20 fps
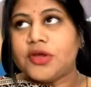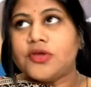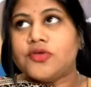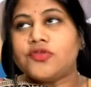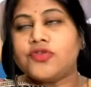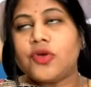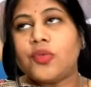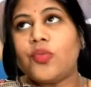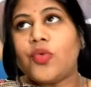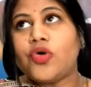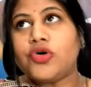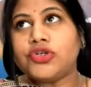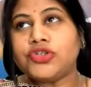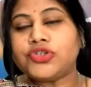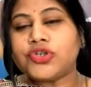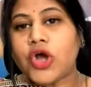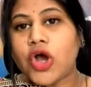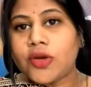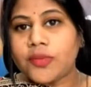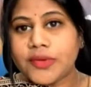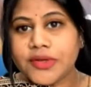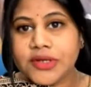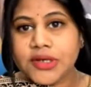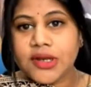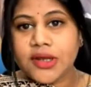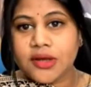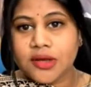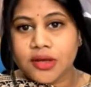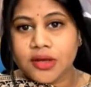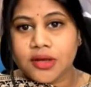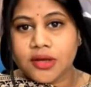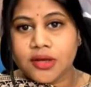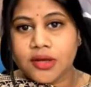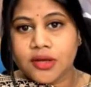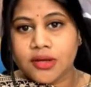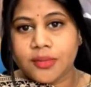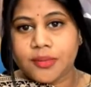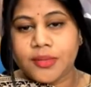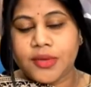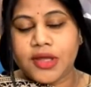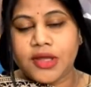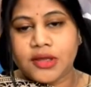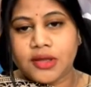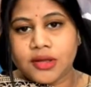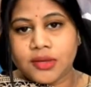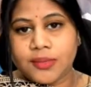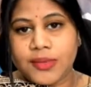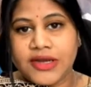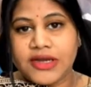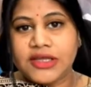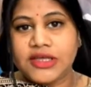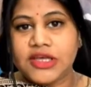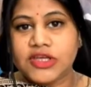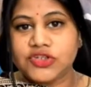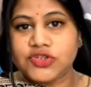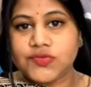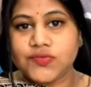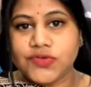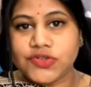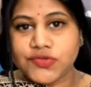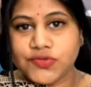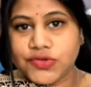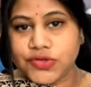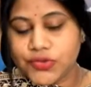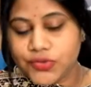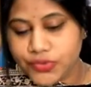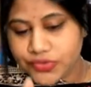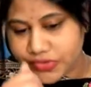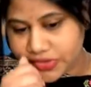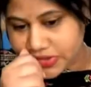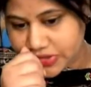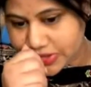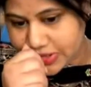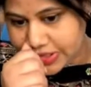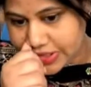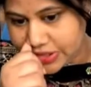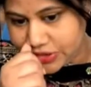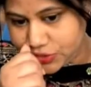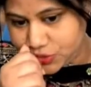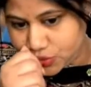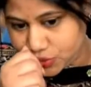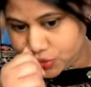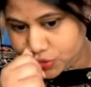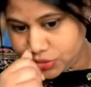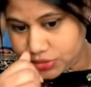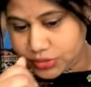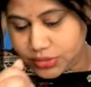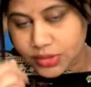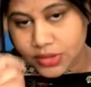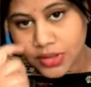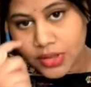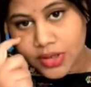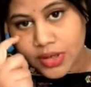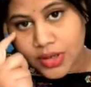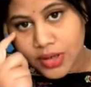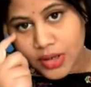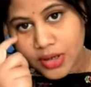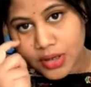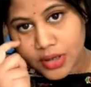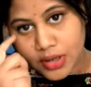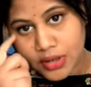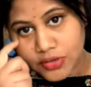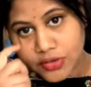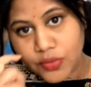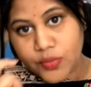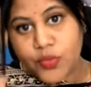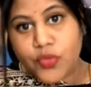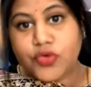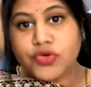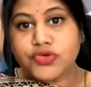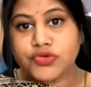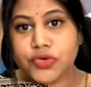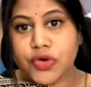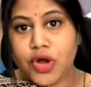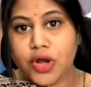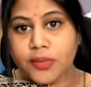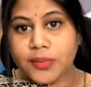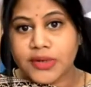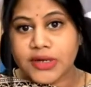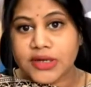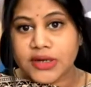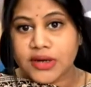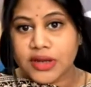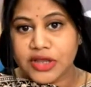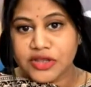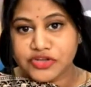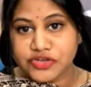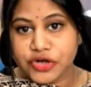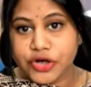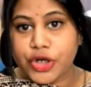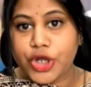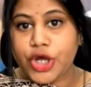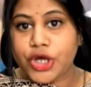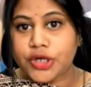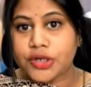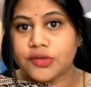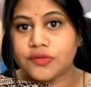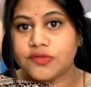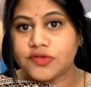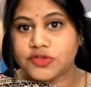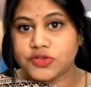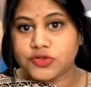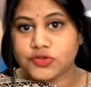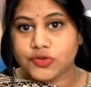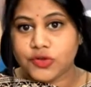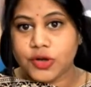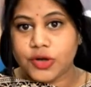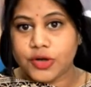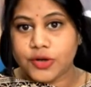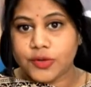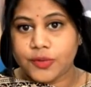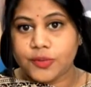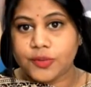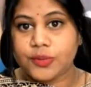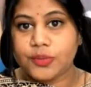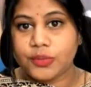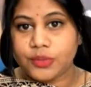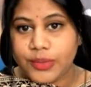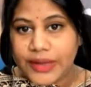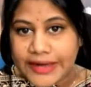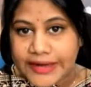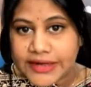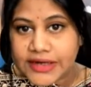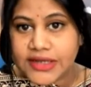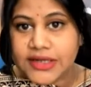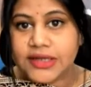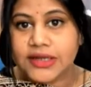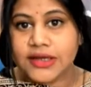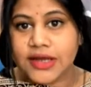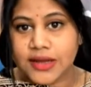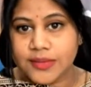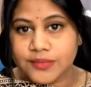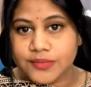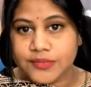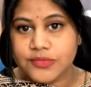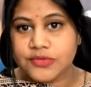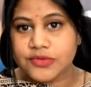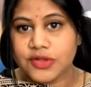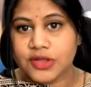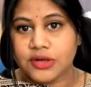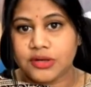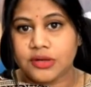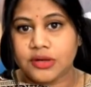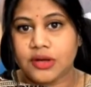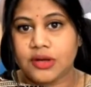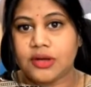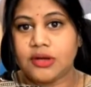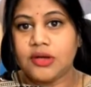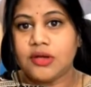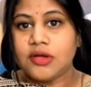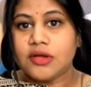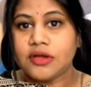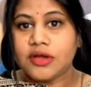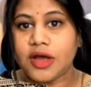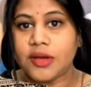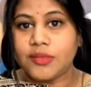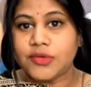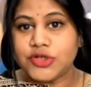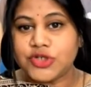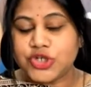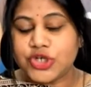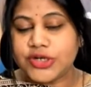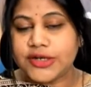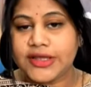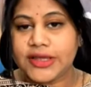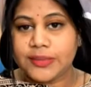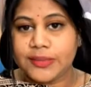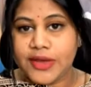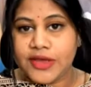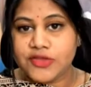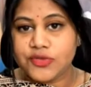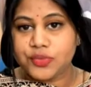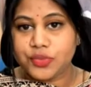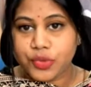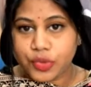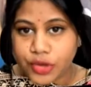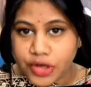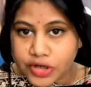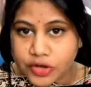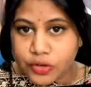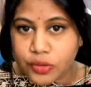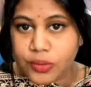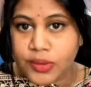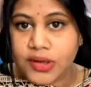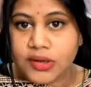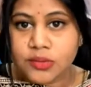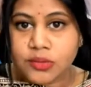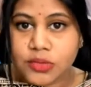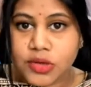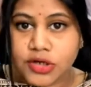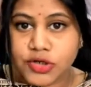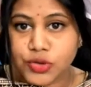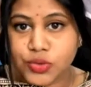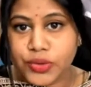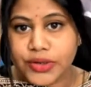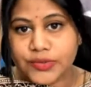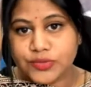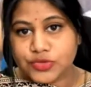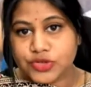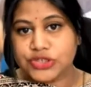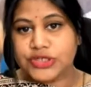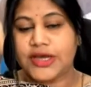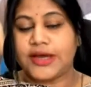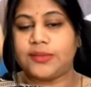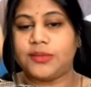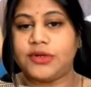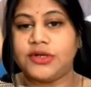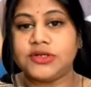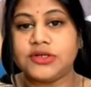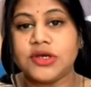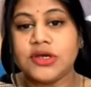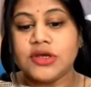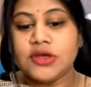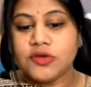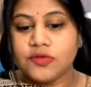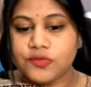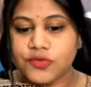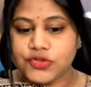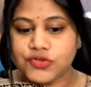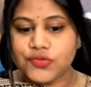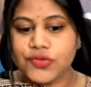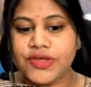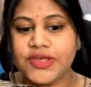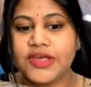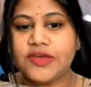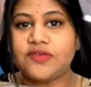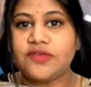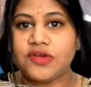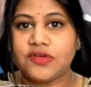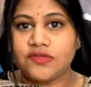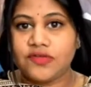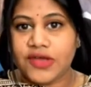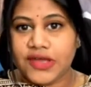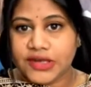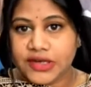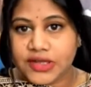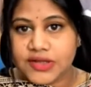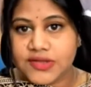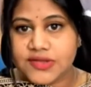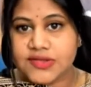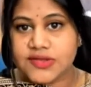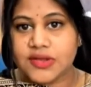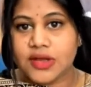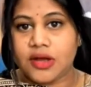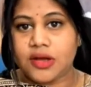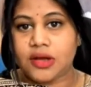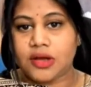So most common medication which we use is the estrogen. The most common estradiol, which mainly comes in commercial name as Progynova, a 2 mg tablet, which we give in various